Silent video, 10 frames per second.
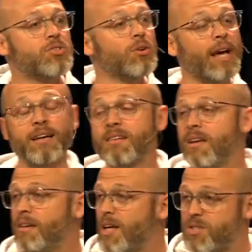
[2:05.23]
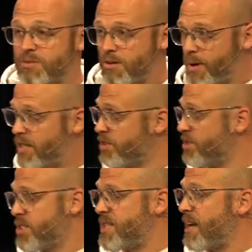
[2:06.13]
So like as
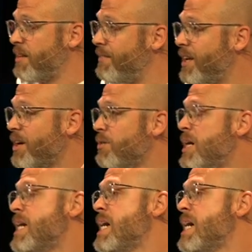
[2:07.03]
Rachel just said in the video,